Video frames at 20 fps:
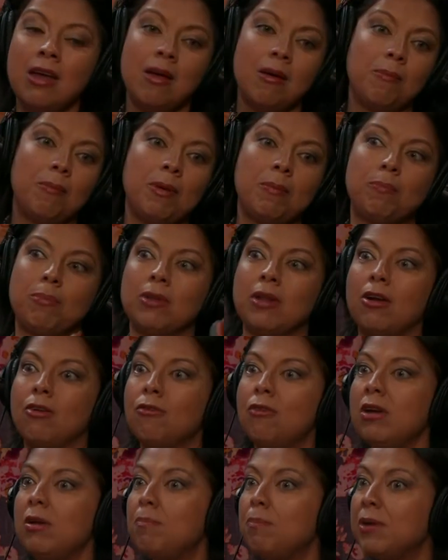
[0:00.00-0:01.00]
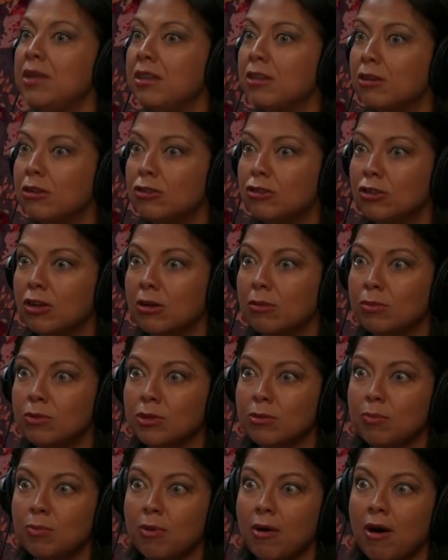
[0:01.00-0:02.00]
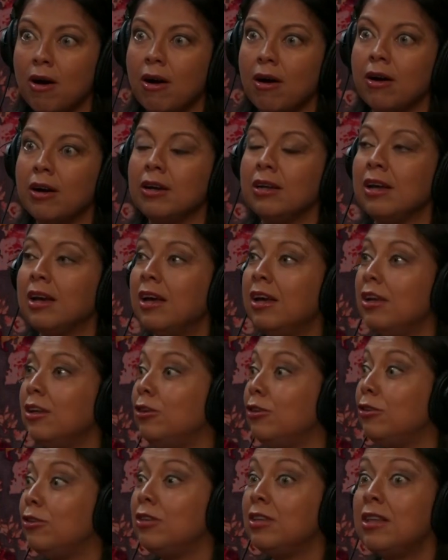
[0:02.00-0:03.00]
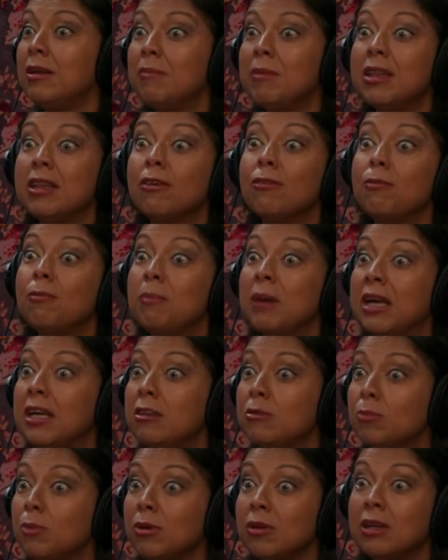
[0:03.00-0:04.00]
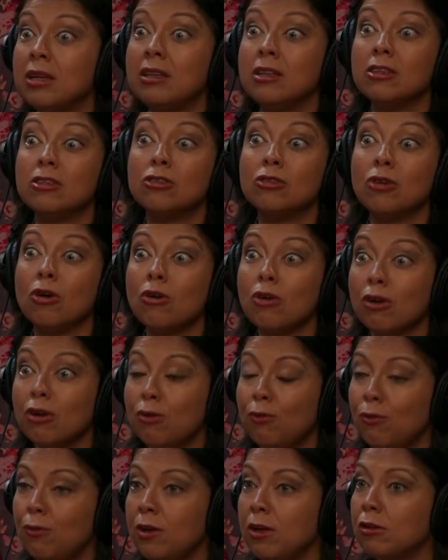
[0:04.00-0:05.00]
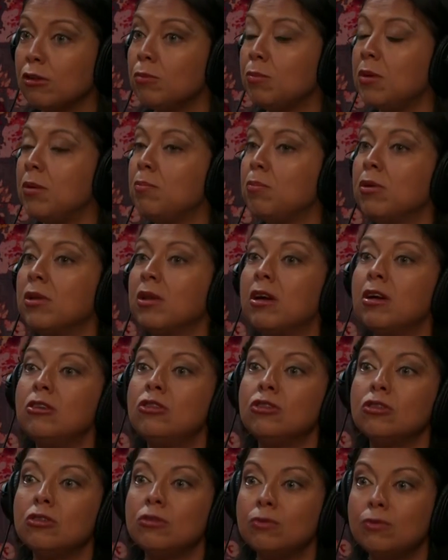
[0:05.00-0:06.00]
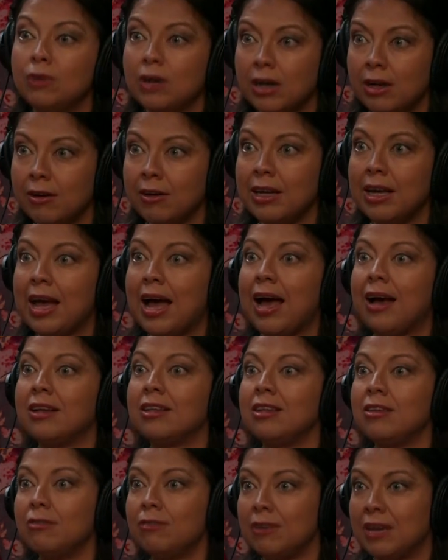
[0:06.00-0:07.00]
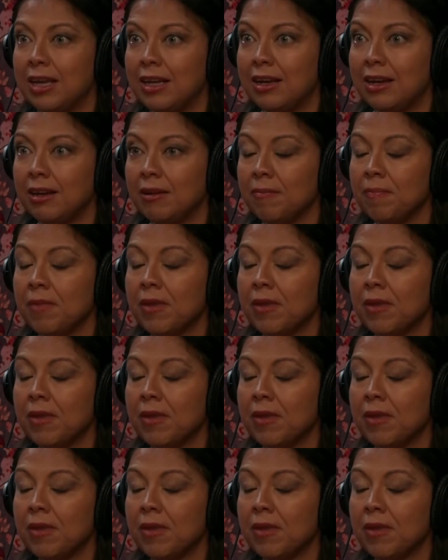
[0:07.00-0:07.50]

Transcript: people are ripping their shirts apart. You see them in the baseball and the soccer fields. People are just very activated.